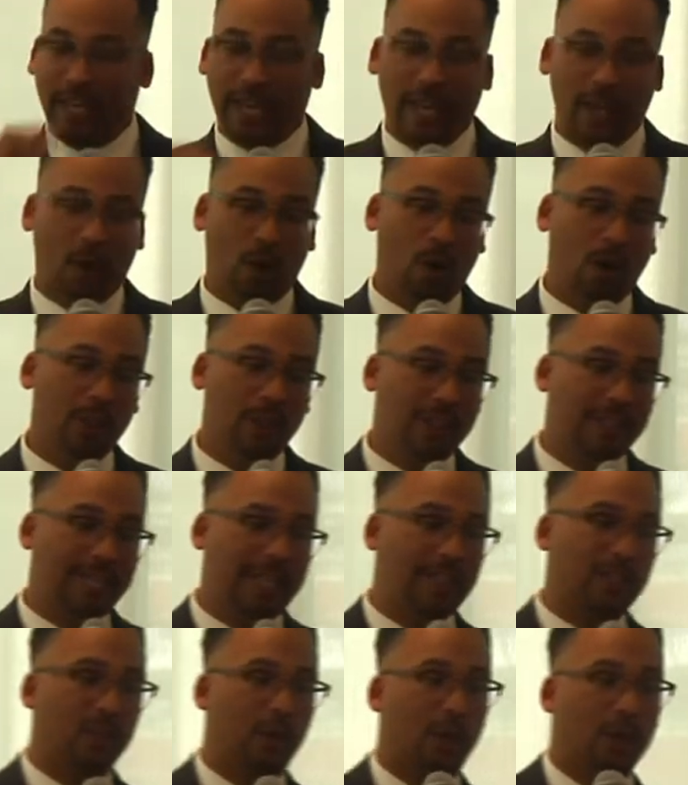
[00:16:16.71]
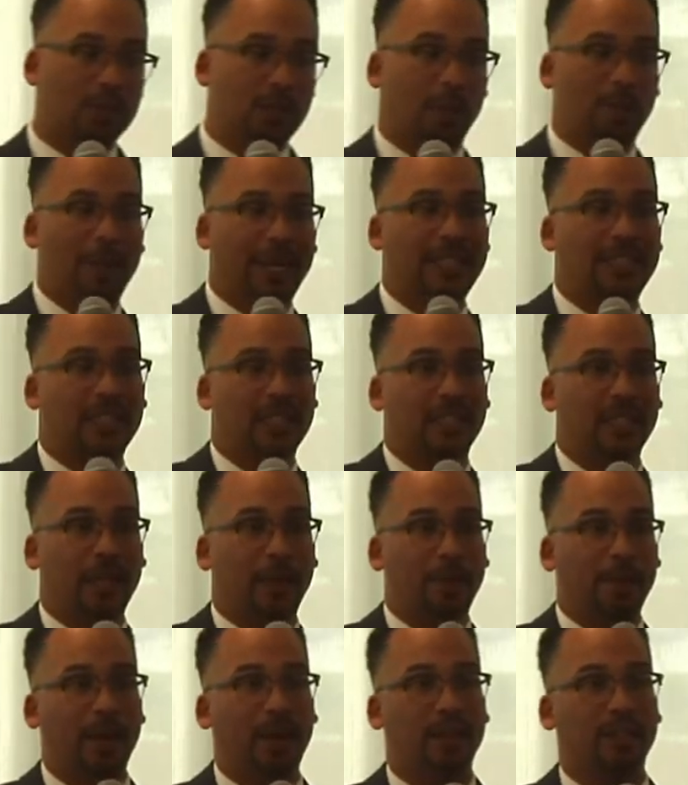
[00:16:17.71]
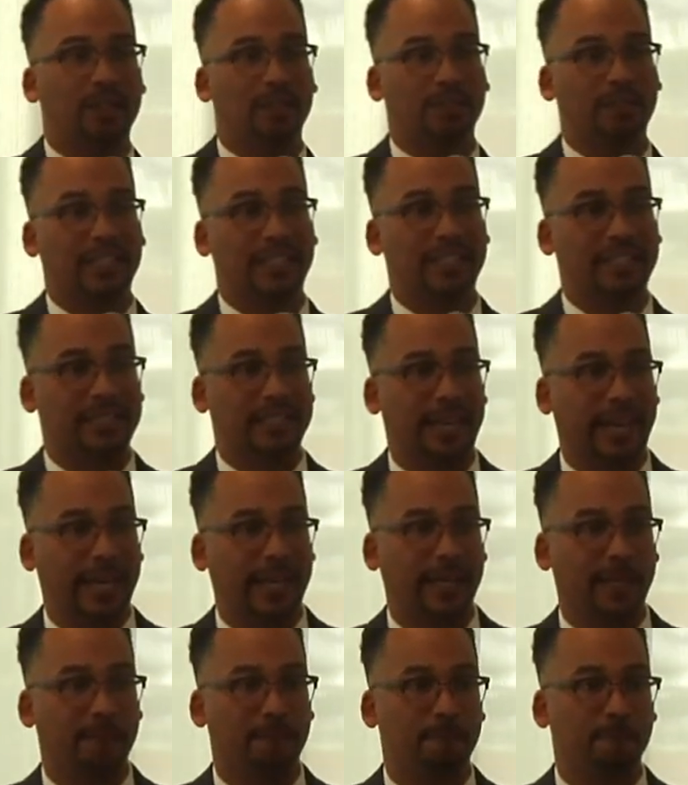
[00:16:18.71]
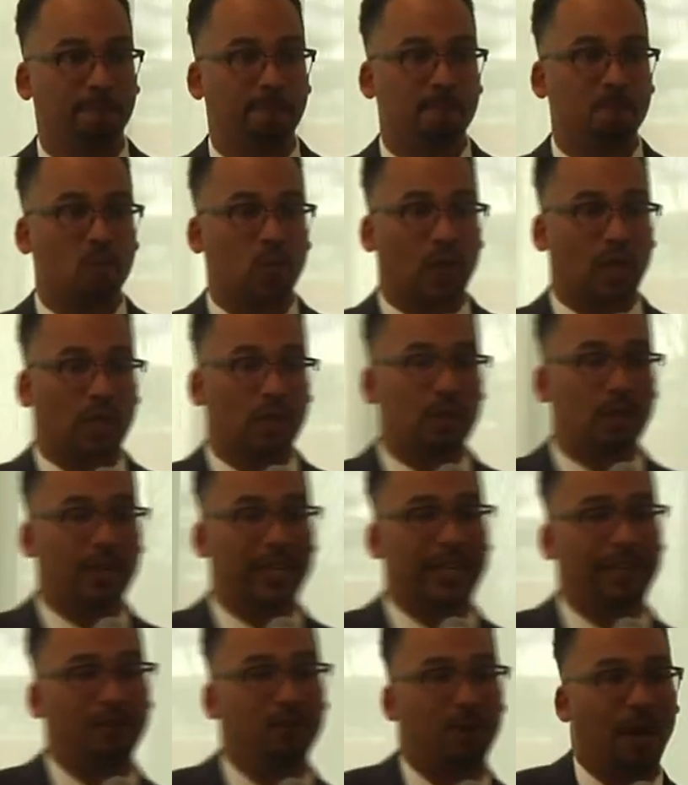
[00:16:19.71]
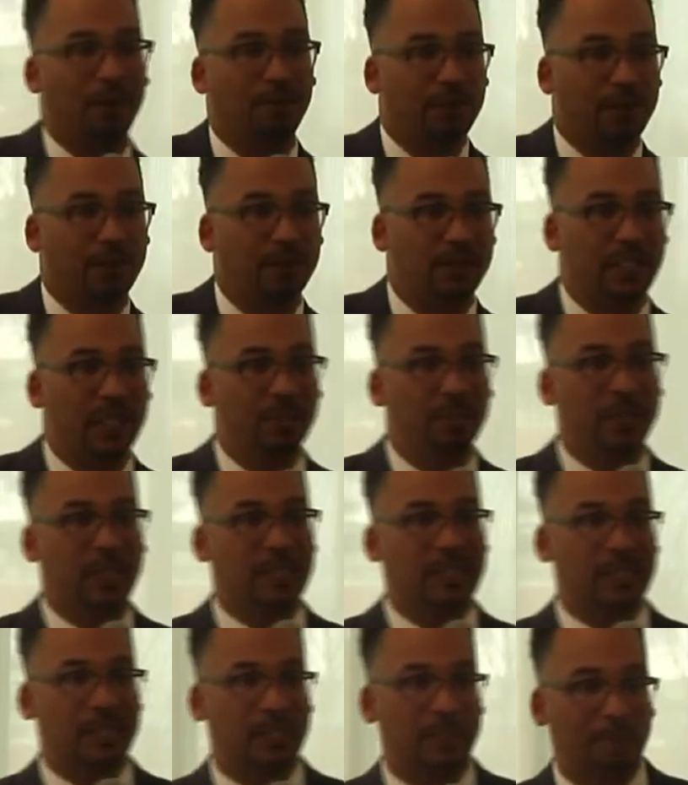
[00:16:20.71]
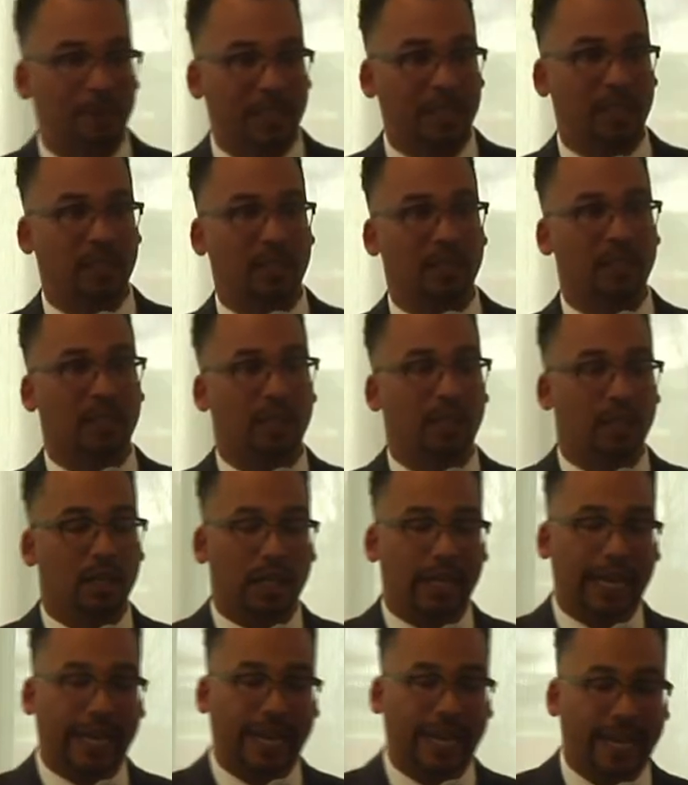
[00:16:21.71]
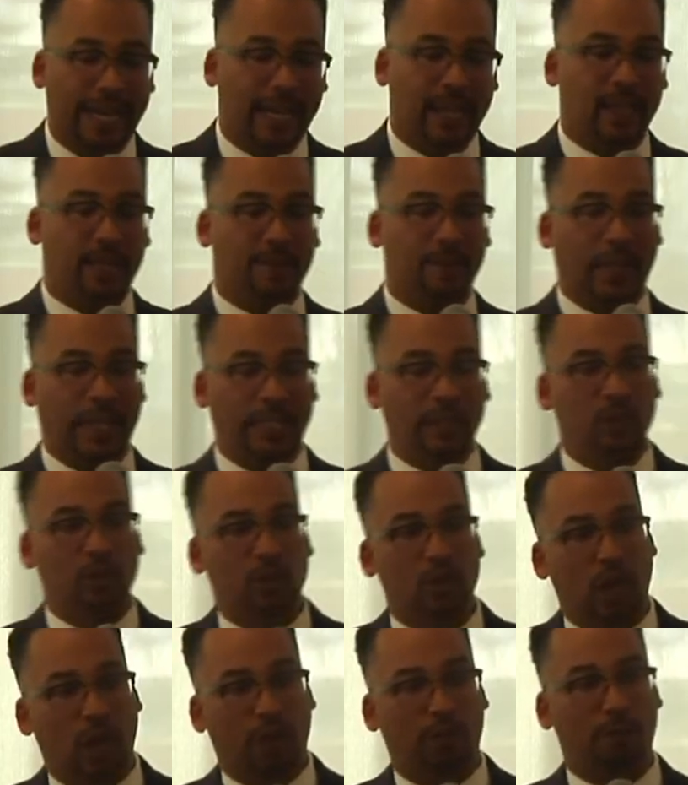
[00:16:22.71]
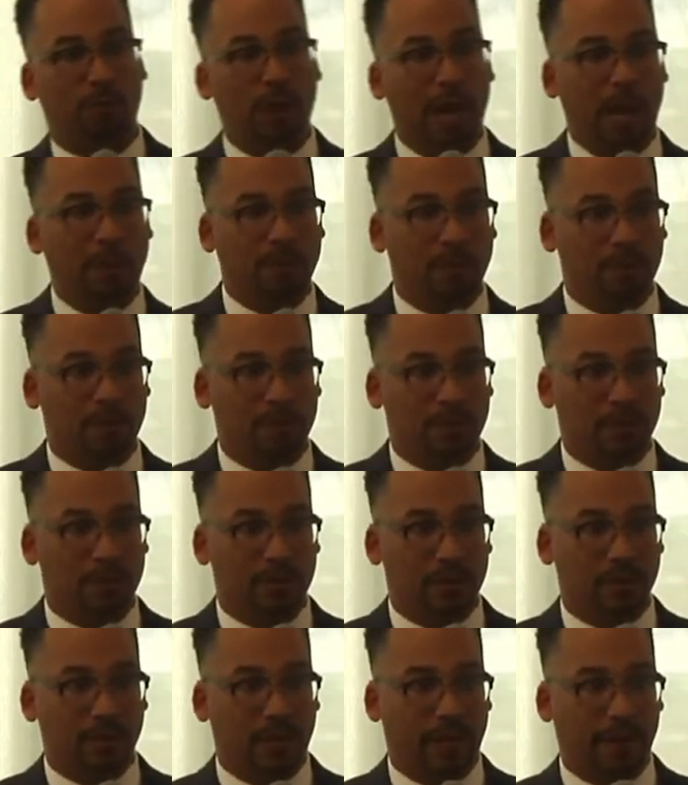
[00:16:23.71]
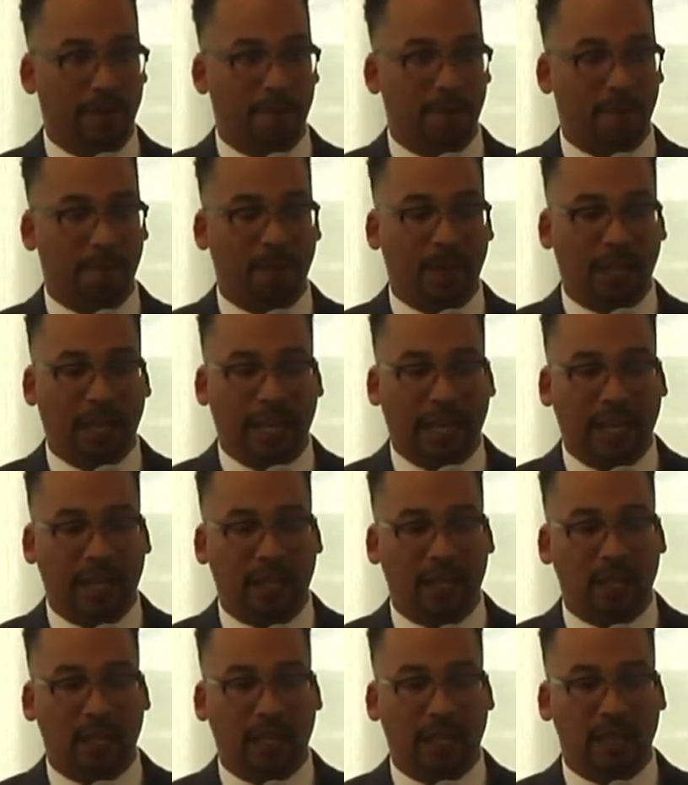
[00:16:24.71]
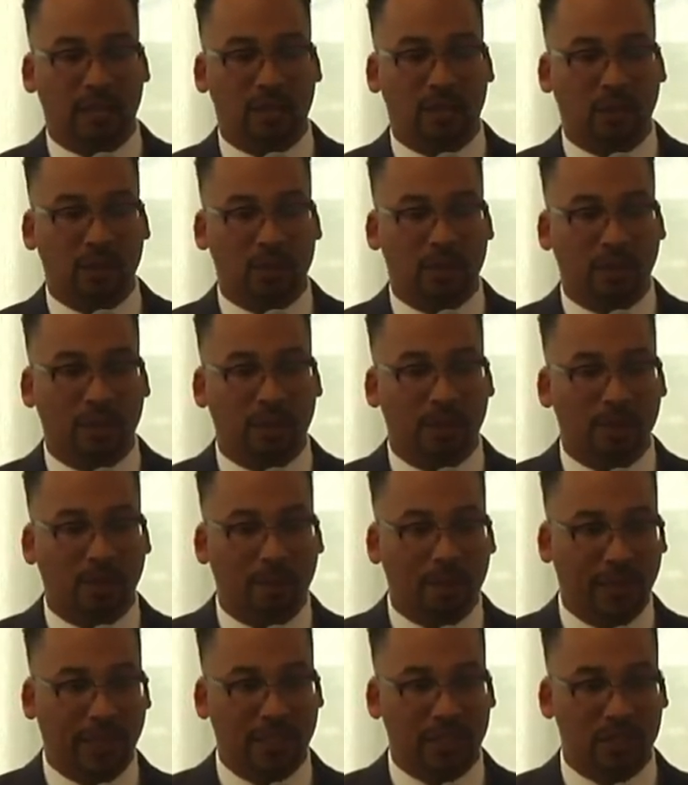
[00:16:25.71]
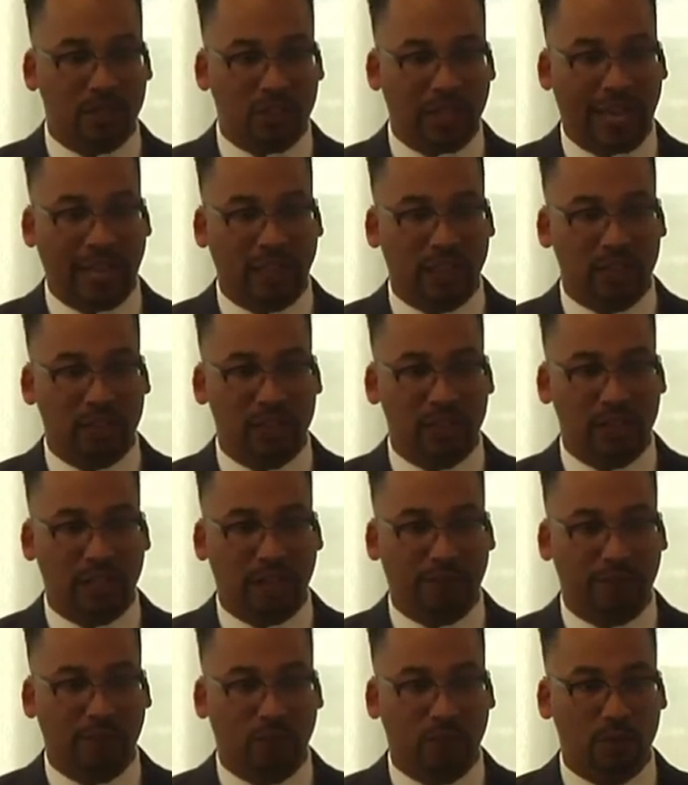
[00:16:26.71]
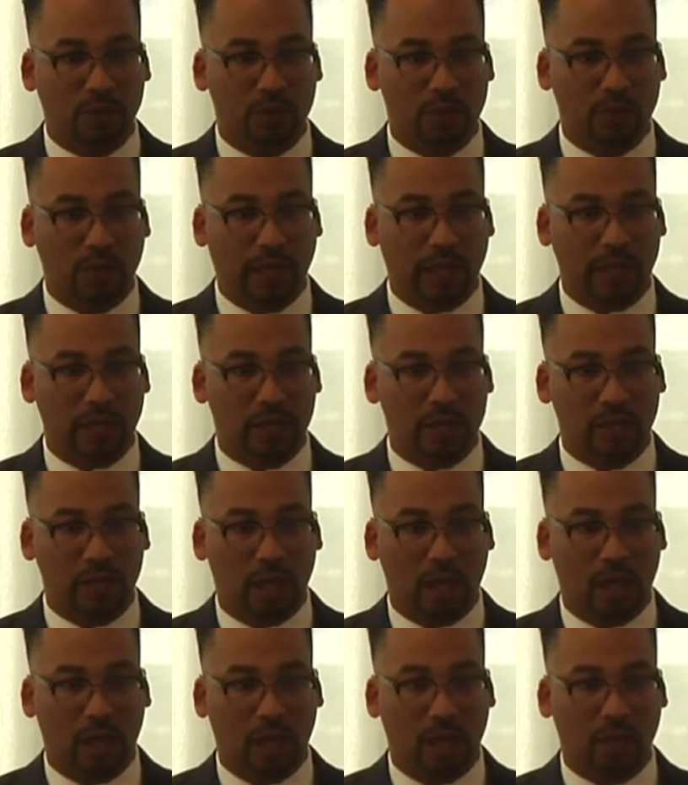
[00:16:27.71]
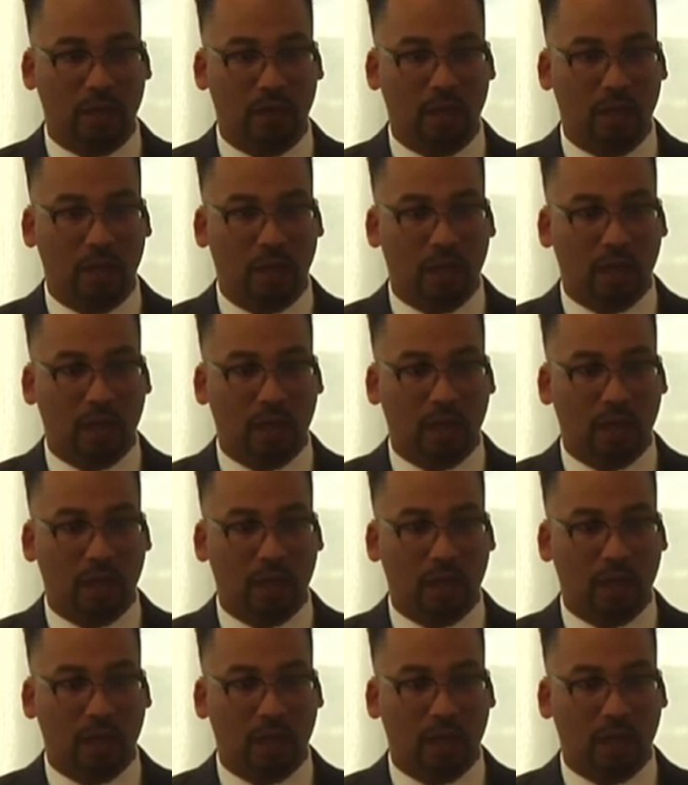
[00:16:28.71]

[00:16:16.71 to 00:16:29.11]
and all the TED Talks are basically imperatively the same. You know, they give you about 15 minutes to speak, and you solve problems, right? And so some of the biggest challenges that folks are trying to solve